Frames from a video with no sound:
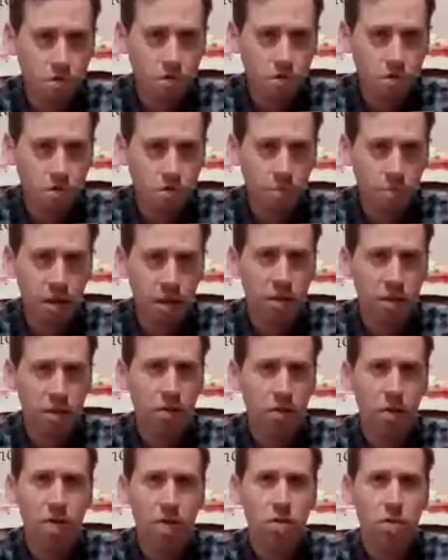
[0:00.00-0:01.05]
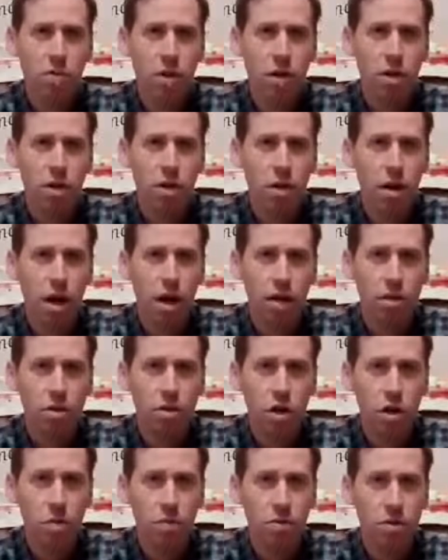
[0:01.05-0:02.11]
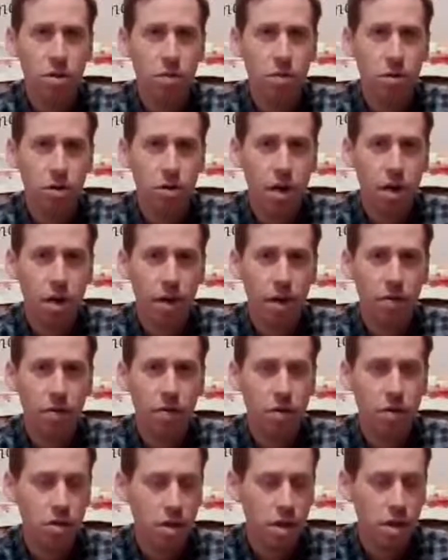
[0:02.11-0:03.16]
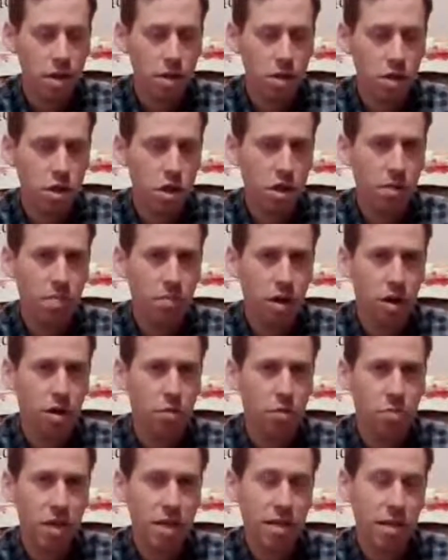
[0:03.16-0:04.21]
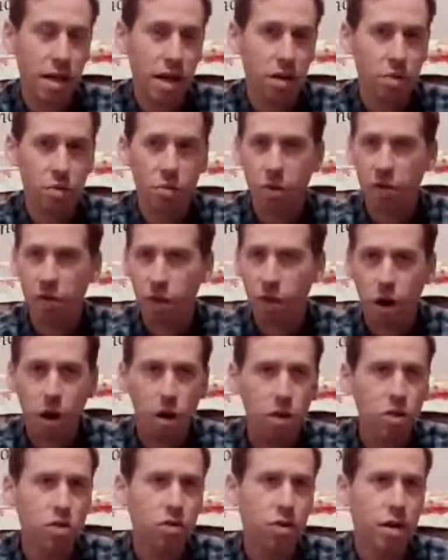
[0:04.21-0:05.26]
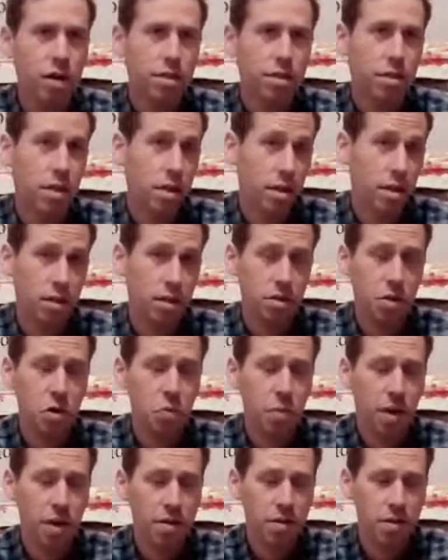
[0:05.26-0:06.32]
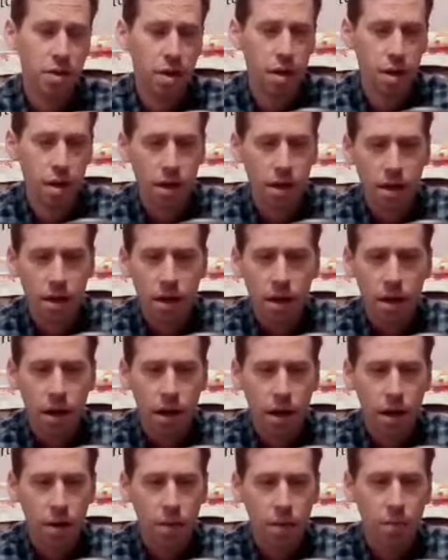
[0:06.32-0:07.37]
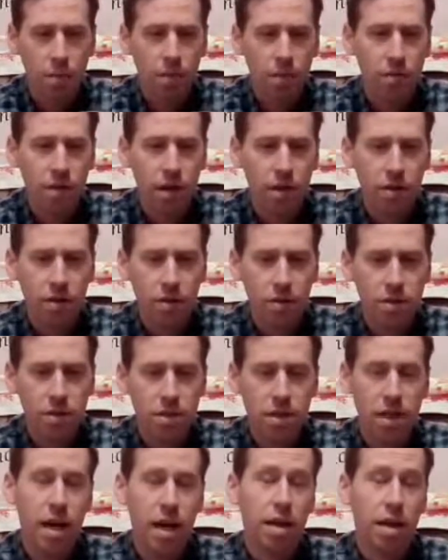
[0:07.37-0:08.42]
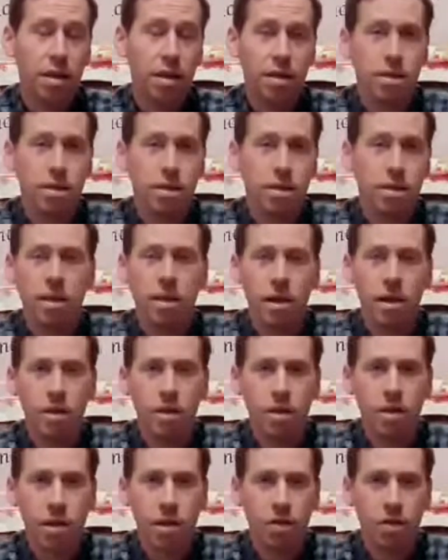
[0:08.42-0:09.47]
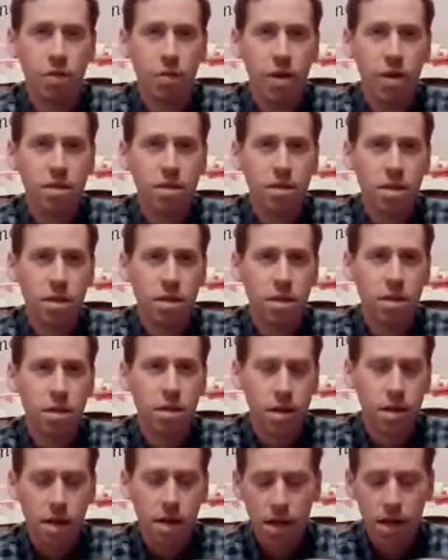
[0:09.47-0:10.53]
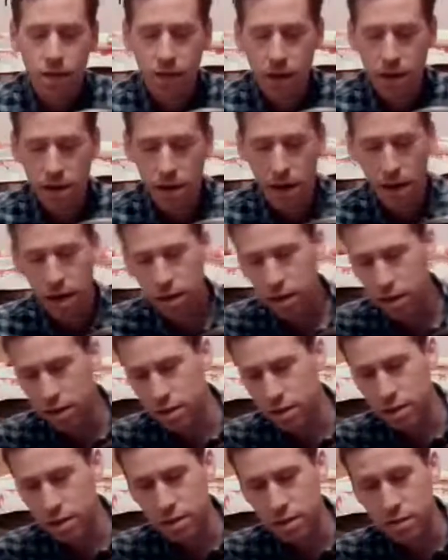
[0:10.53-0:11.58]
but in the region where Job is communicating about this gem called Pitdah, we've all translated as topaz, that there was an island in the Red Sea. And that island is